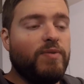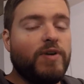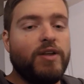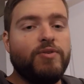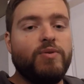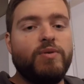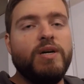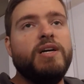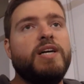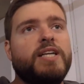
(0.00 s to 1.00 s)
We've gone through
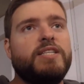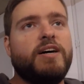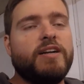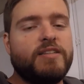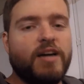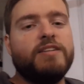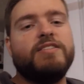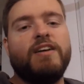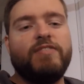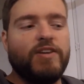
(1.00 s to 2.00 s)
and done a ton of
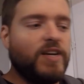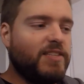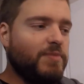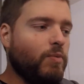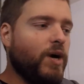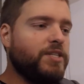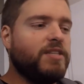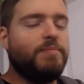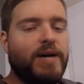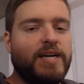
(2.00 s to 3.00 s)
stuff like you guys have been watching in
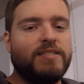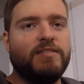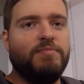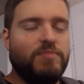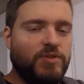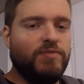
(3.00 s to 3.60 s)
the past two